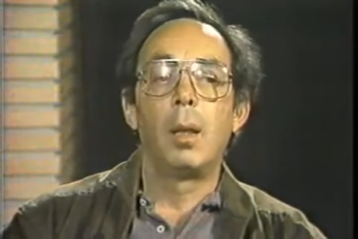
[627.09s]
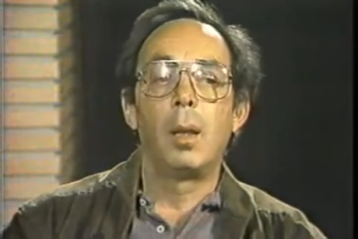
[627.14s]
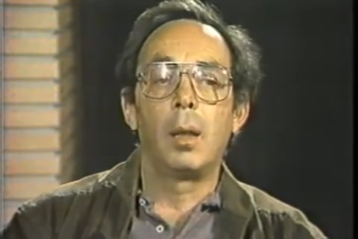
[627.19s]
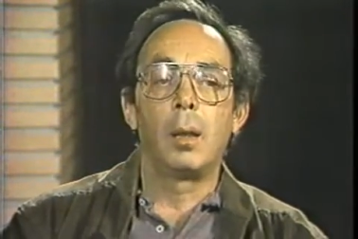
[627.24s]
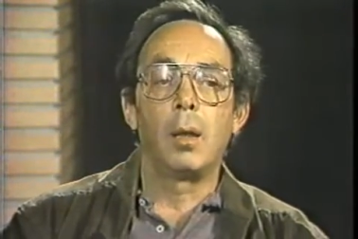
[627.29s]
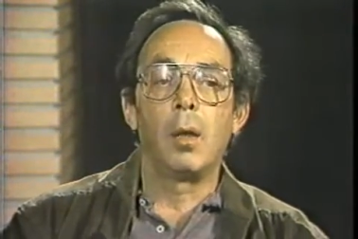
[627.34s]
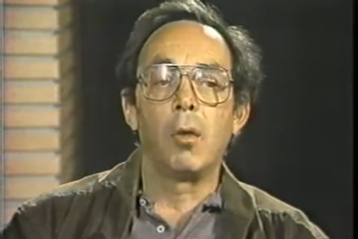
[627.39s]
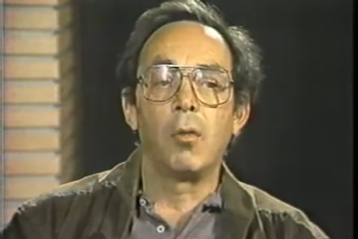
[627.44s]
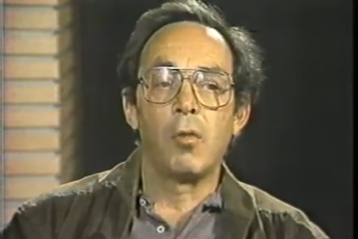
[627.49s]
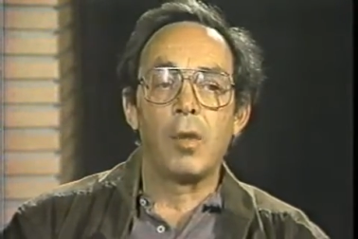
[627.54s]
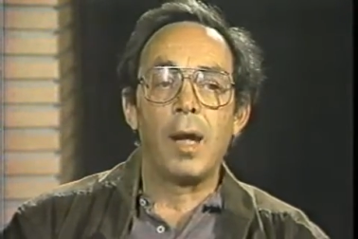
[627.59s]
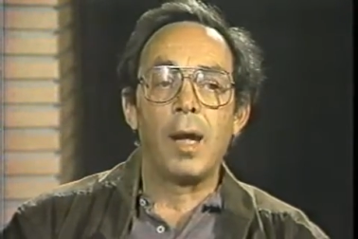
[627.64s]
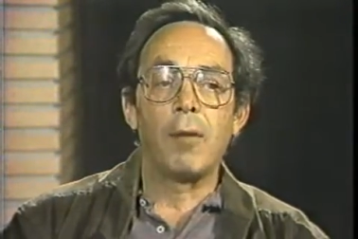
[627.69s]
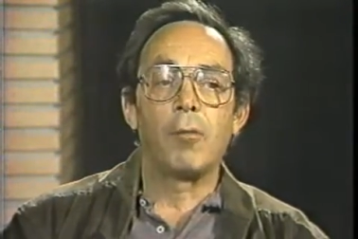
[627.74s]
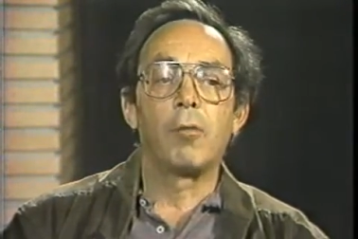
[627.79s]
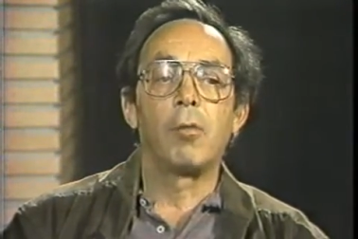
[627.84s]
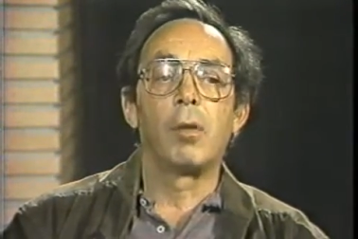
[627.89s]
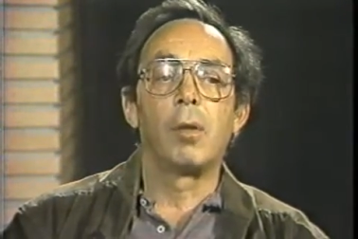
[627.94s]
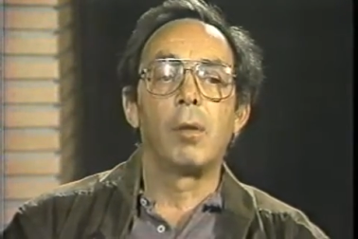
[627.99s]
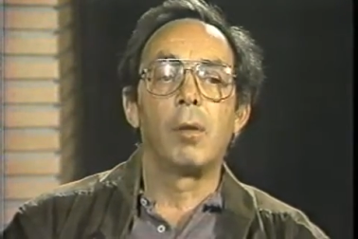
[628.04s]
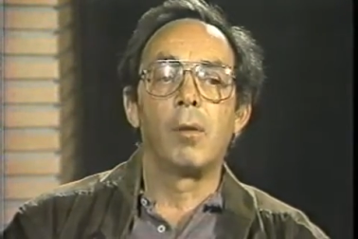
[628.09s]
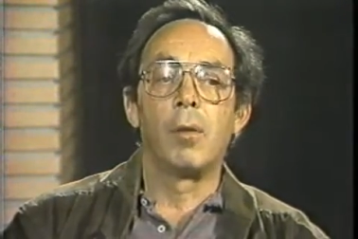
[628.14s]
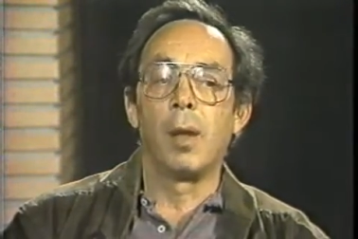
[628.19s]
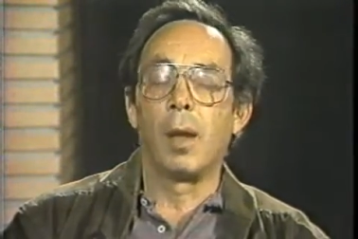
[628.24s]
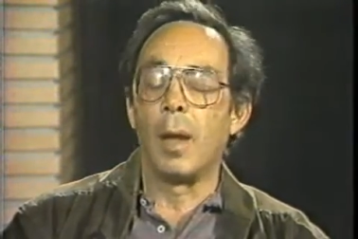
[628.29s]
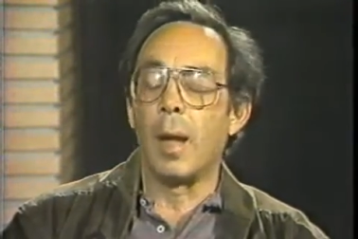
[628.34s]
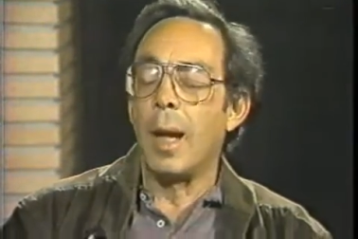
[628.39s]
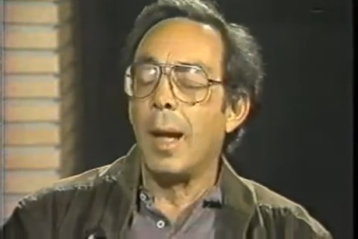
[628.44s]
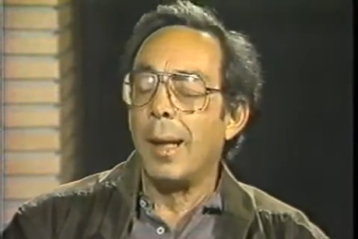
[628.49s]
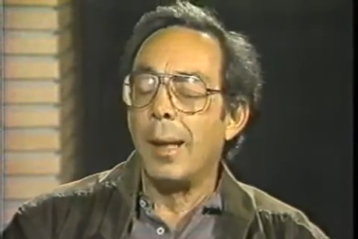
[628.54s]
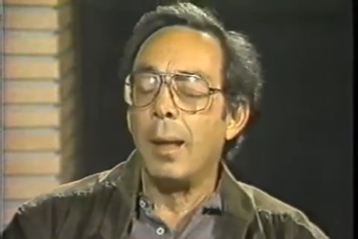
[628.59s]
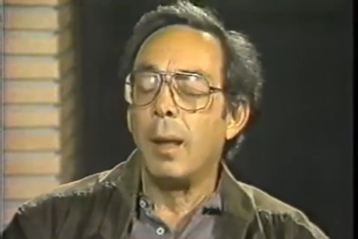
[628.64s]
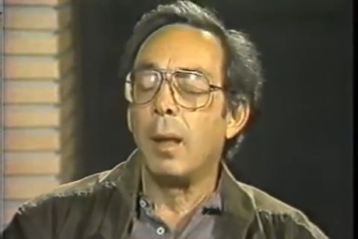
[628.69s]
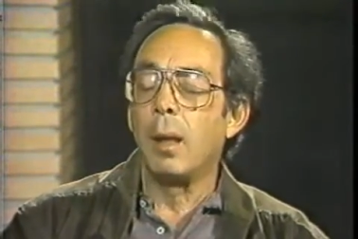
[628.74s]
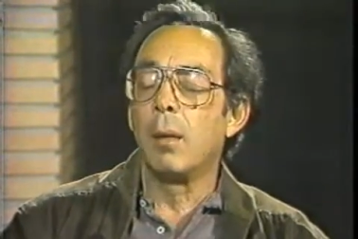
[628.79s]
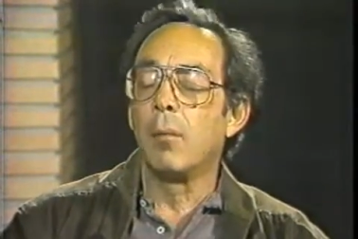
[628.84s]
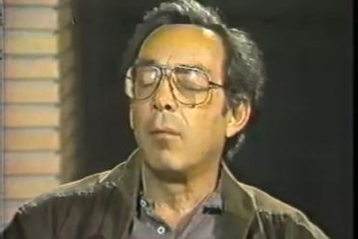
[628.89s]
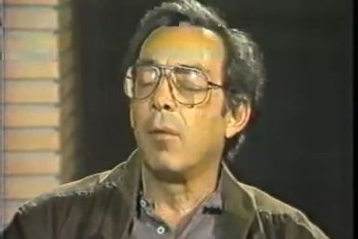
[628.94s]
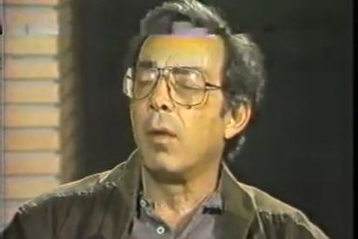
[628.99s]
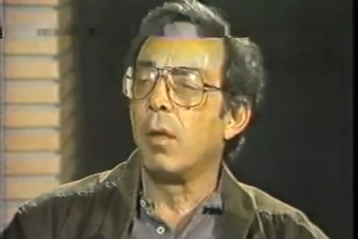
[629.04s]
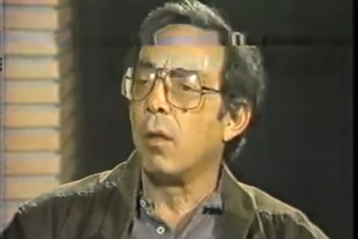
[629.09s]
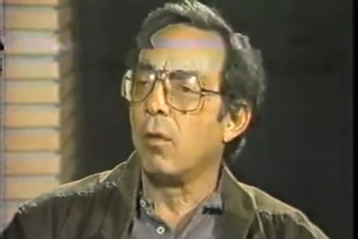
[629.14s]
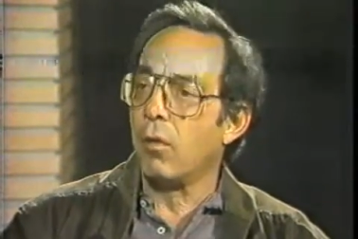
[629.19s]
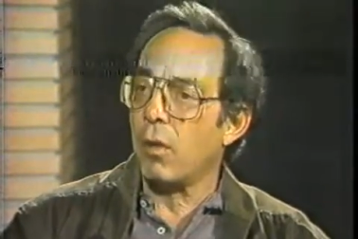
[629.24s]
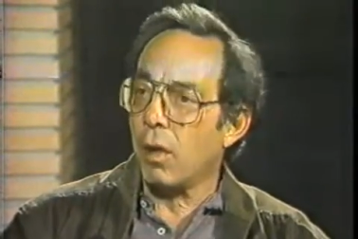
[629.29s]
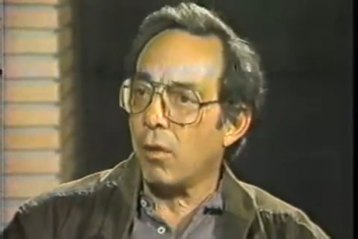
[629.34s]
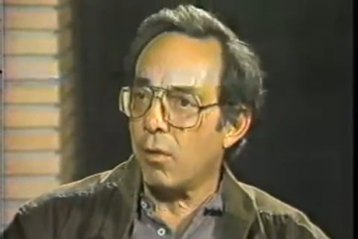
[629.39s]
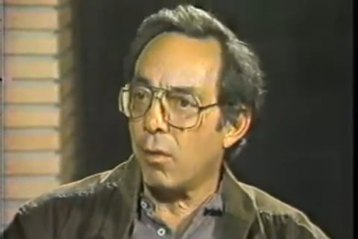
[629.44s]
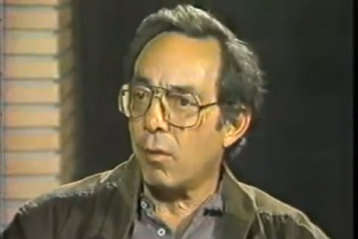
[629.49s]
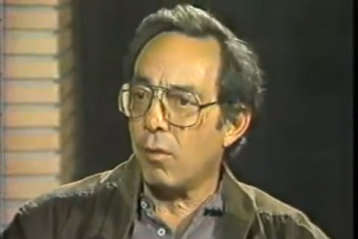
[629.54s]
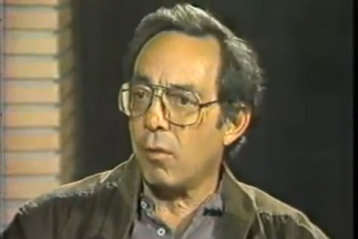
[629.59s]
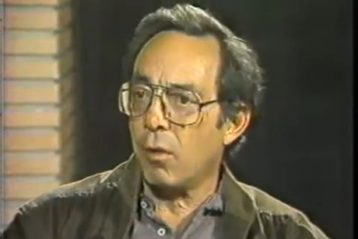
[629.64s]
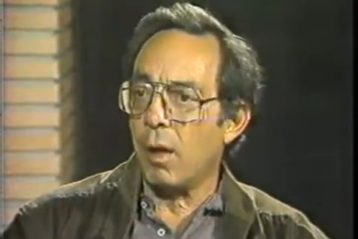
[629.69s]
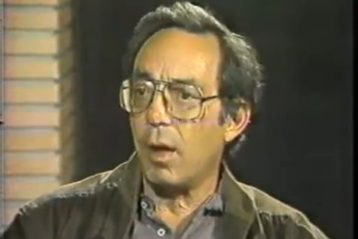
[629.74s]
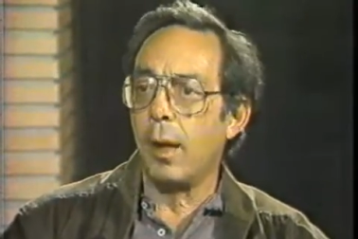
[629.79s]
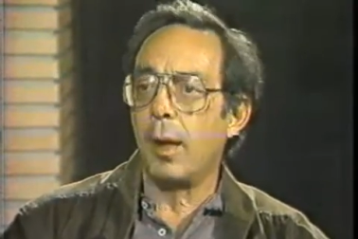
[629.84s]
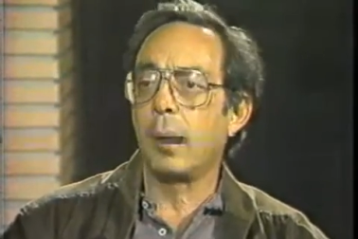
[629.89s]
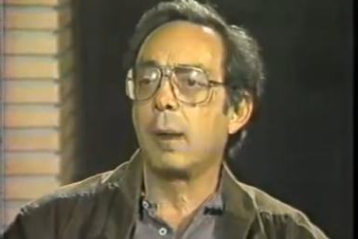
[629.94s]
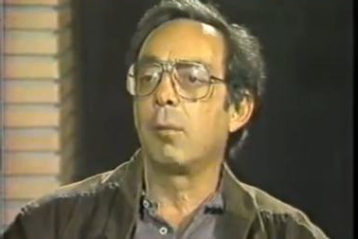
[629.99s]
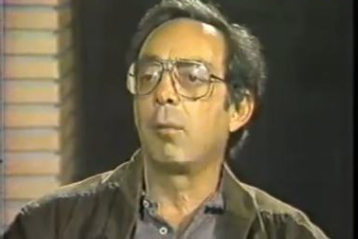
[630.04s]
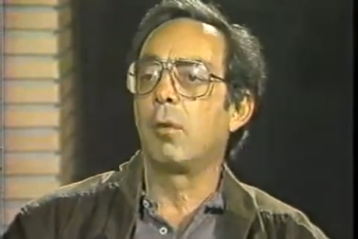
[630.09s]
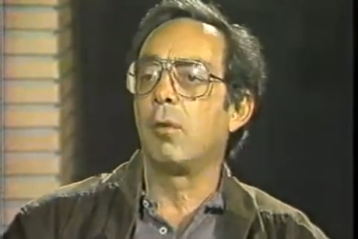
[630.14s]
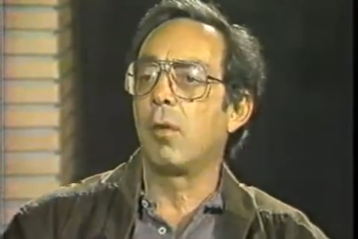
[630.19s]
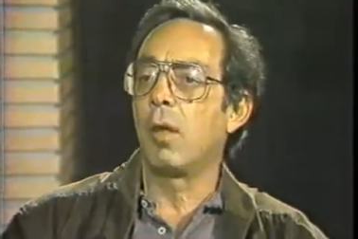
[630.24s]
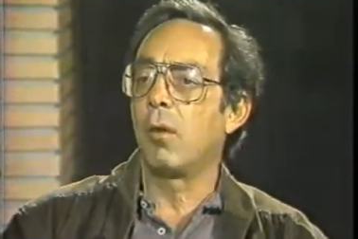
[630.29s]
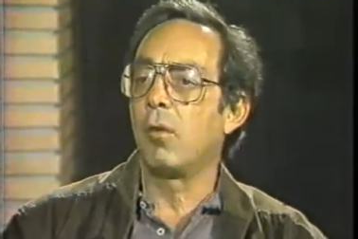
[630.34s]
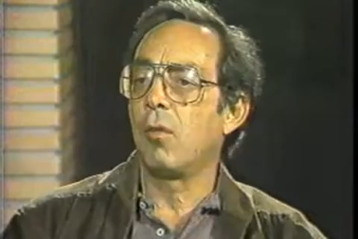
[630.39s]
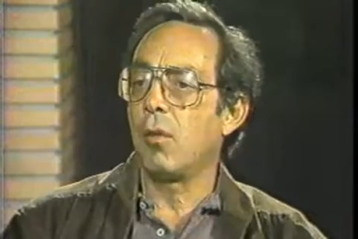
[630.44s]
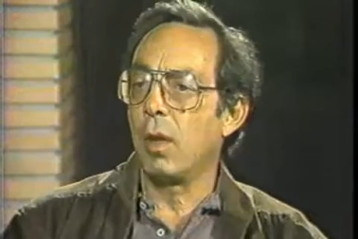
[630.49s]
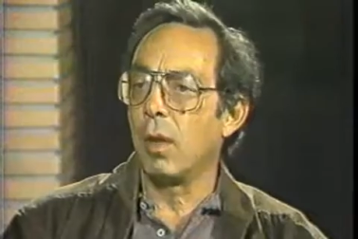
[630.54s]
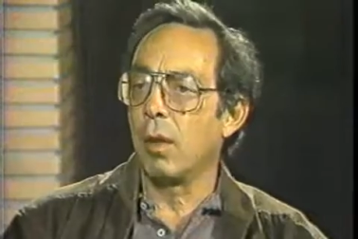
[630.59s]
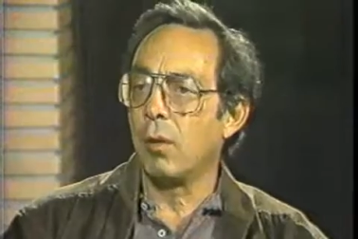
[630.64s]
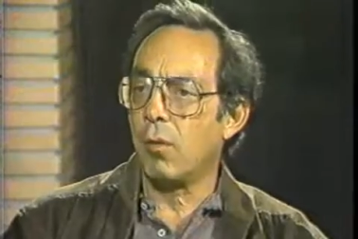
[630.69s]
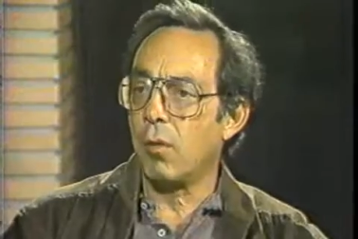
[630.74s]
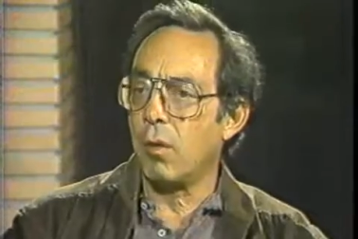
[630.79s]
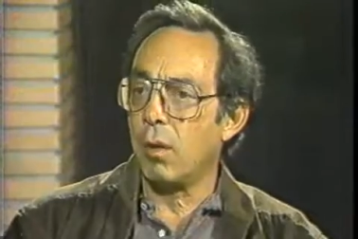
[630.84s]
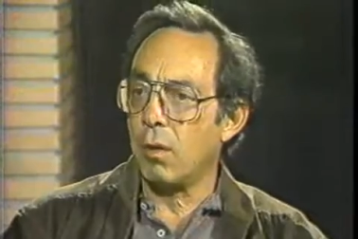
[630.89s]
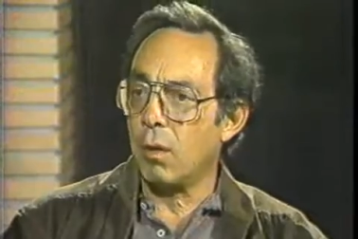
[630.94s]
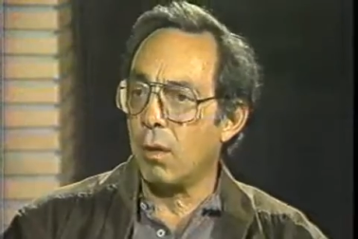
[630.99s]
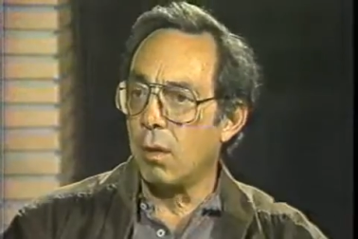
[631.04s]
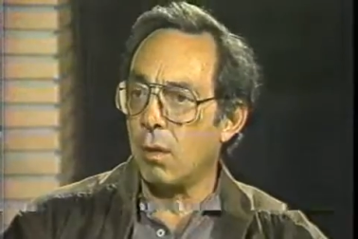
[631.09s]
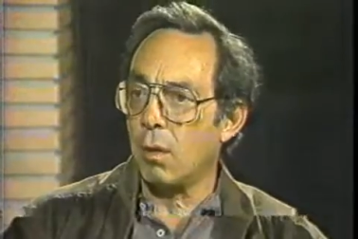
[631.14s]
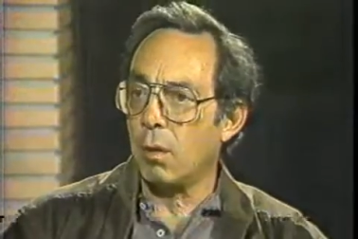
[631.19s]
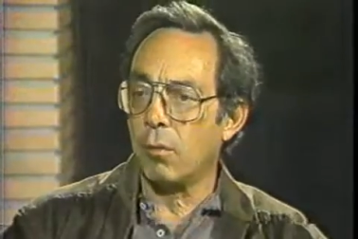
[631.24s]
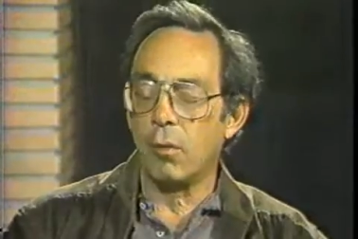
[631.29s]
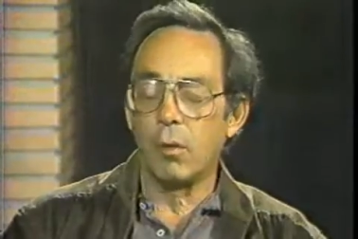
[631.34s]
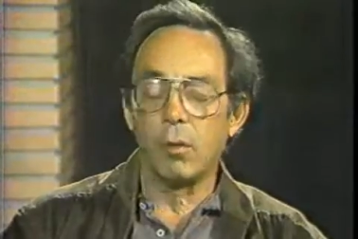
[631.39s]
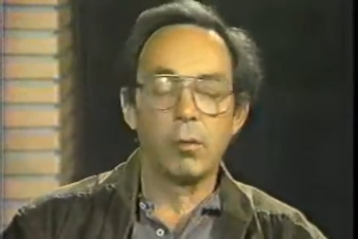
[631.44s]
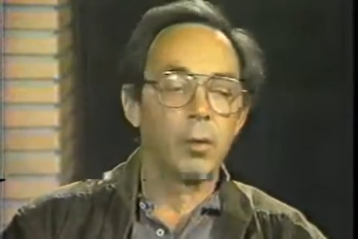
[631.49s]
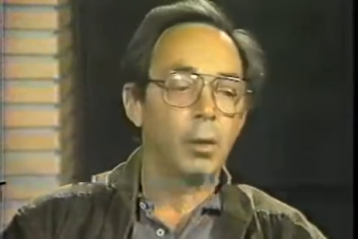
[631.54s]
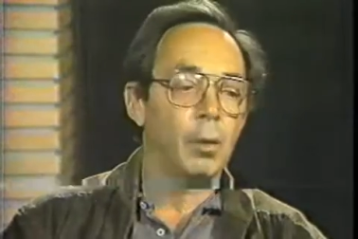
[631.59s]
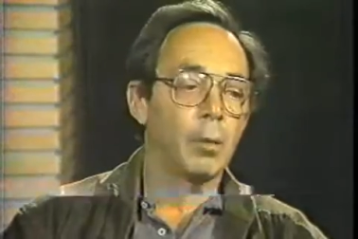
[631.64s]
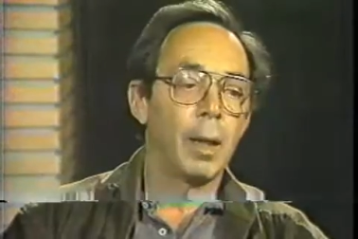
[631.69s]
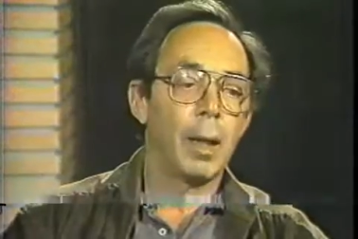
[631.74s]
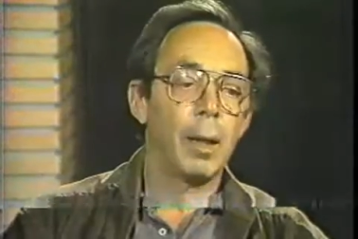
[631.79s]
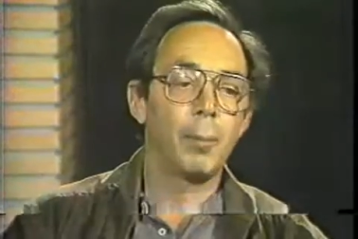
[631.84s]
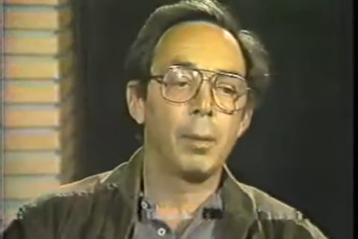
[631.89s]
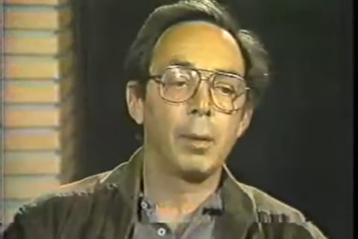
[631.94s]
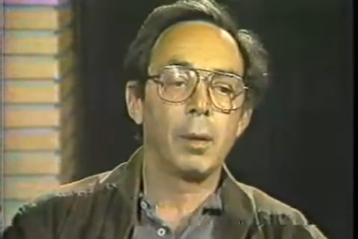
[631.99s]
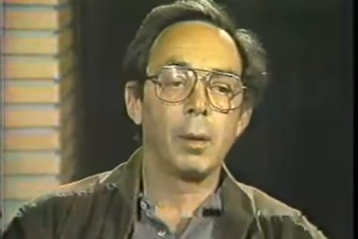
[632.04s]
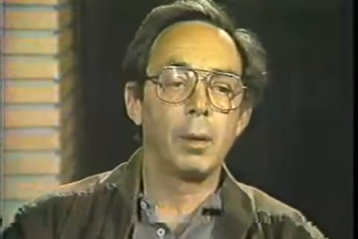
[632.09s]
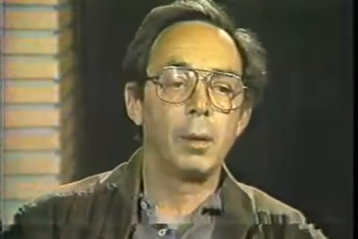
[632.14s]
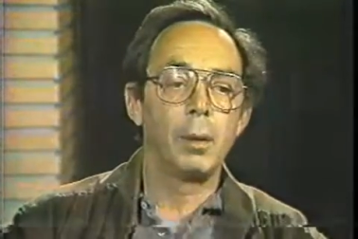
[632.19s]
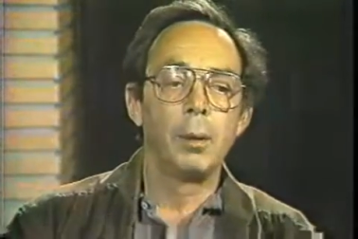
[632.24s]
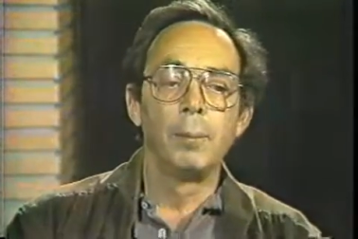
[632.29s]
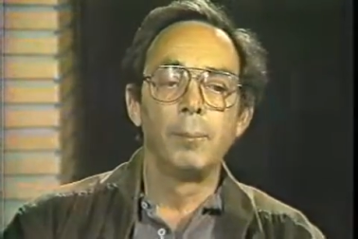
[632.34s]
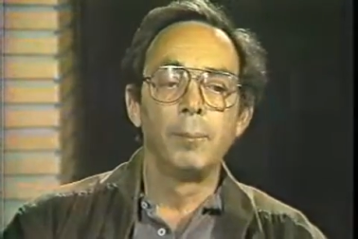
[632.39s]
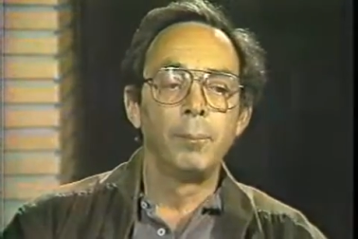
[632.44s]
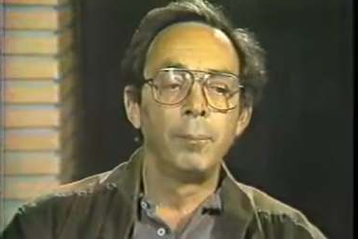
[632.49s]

It goes after the lining of the digestive tract, which has cells that turn over very rapidly.